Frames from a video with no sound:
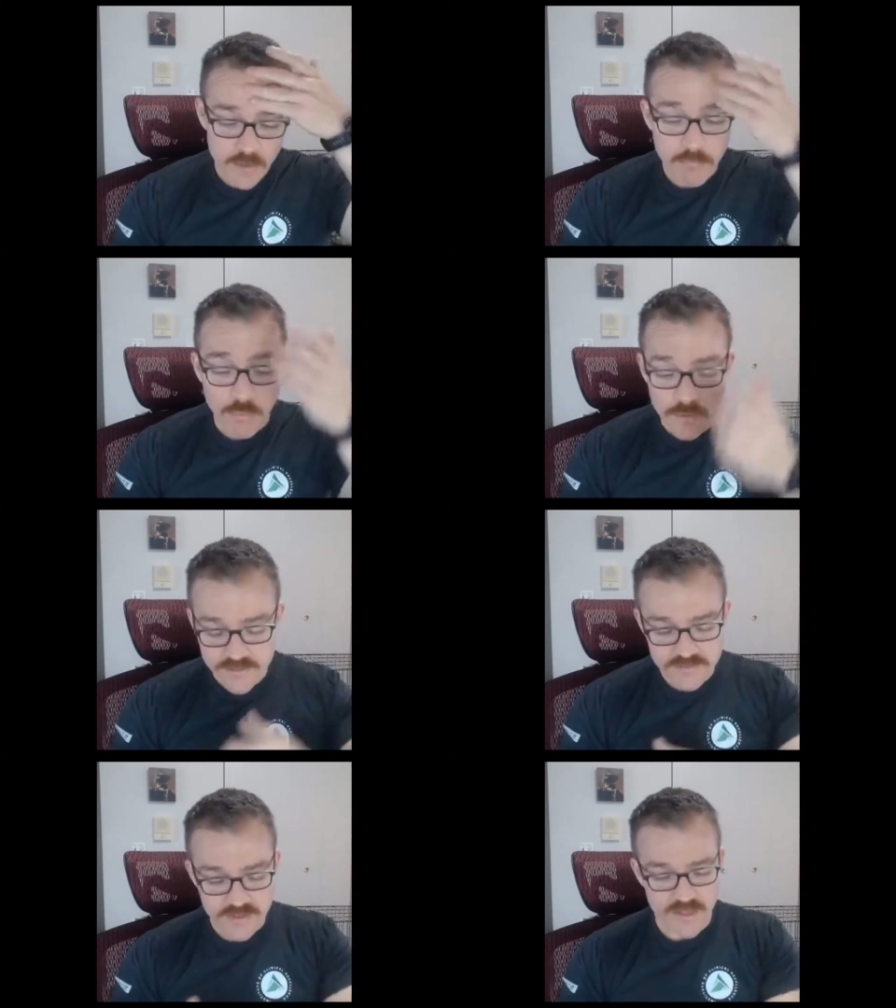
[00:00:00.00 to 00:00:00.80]
board
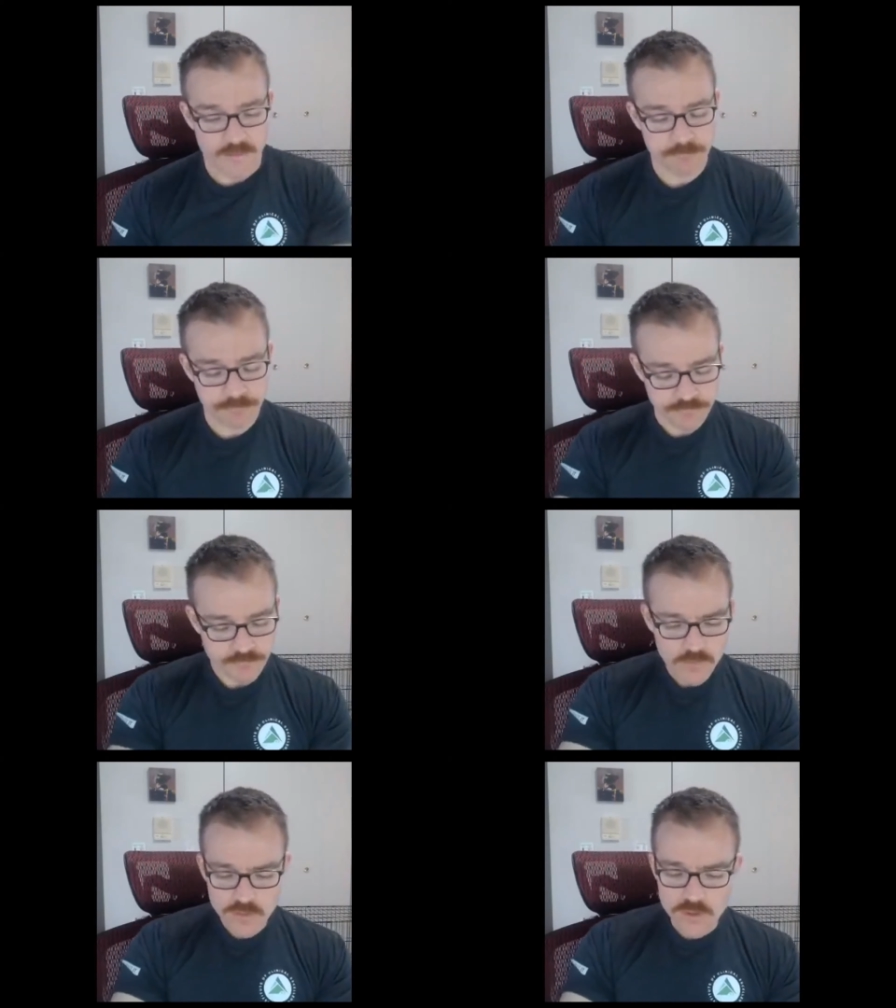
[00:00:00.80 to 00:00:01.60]
exam
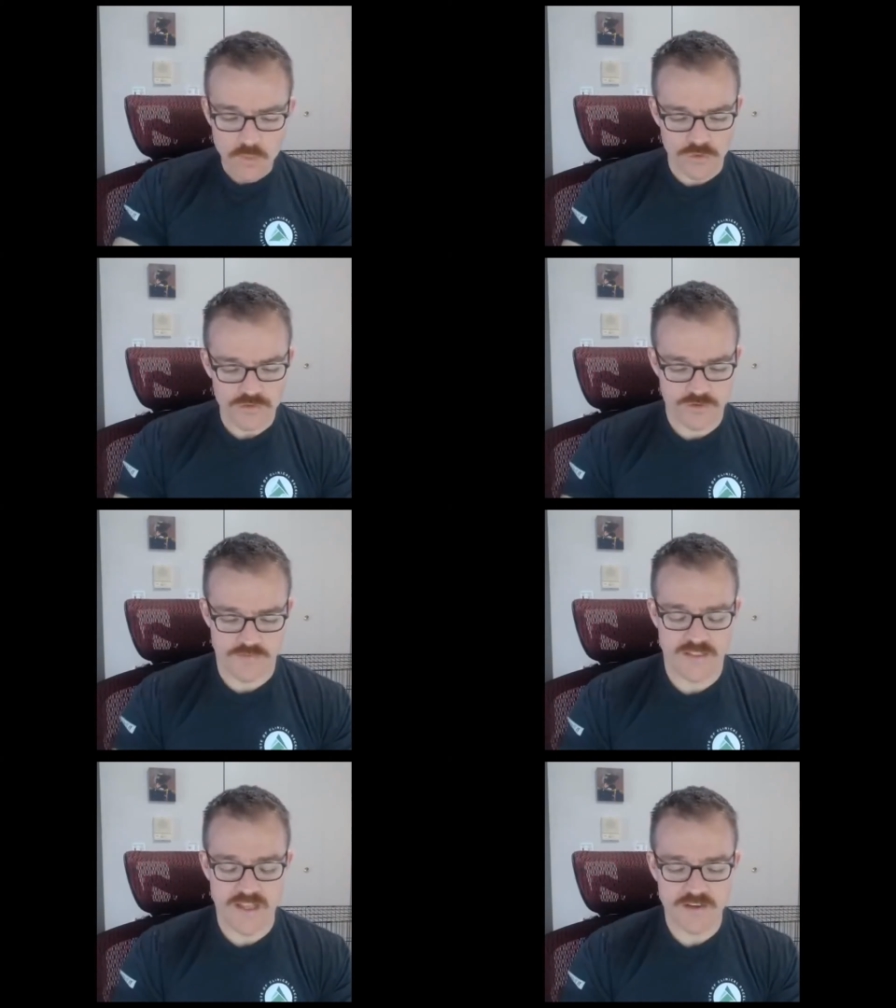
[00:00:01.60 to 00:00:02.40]
or
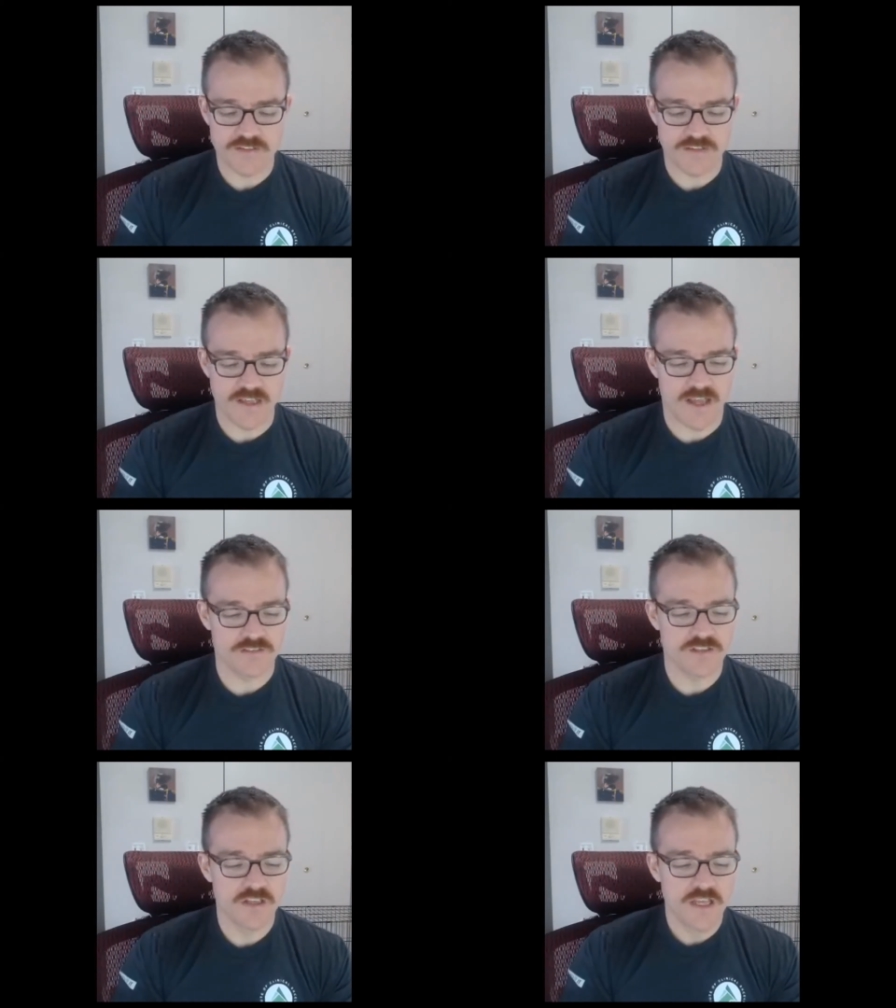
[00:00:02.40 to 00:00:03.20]
certification
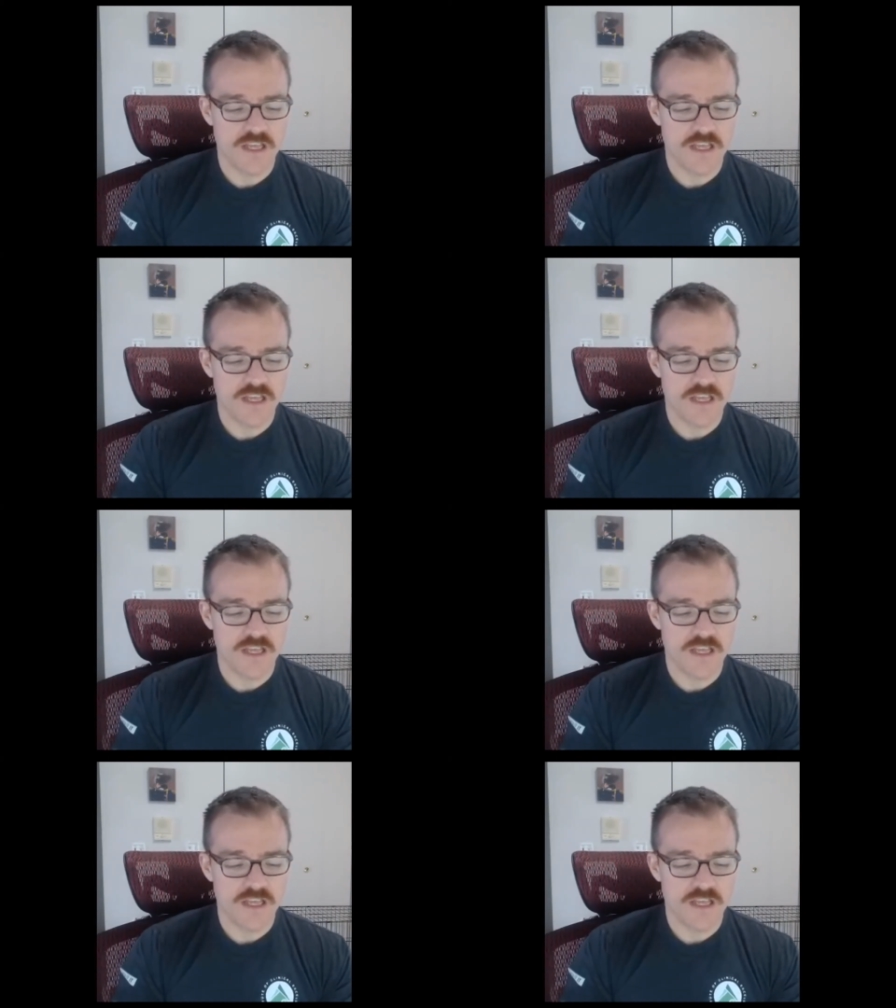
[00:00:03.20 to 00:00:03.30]
test,